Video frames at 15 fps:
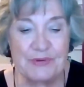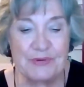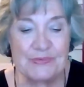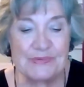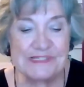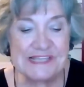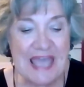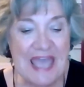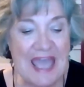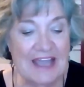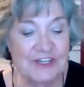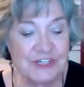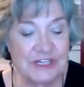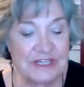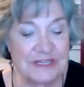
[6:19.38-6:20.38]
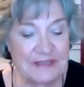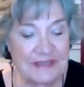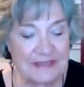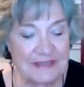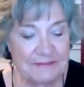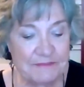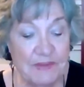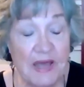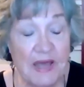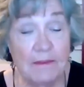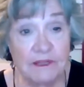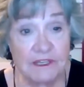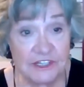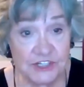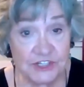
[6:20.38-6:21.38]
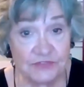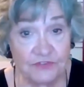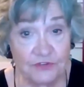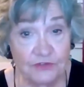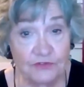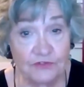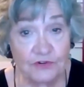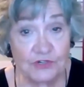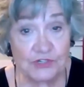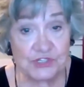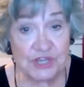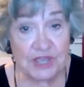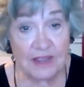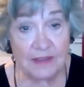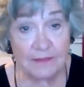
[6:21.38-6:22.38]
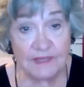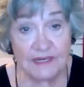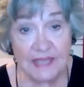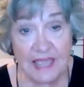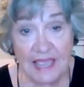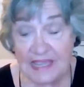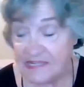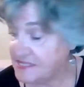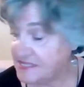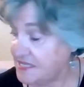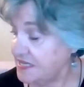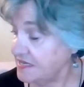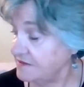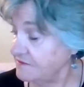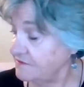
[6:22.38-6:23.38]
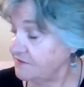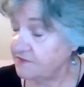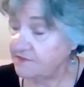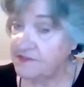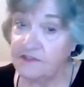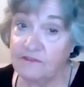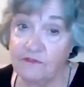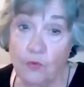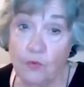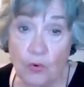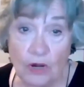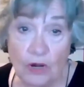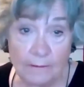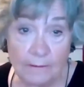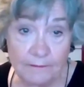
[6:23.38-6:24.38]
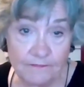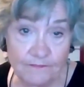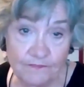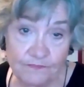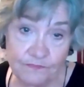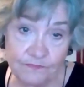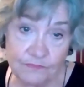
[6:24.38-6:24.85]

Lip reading: The book was actually published for the first time in 1854.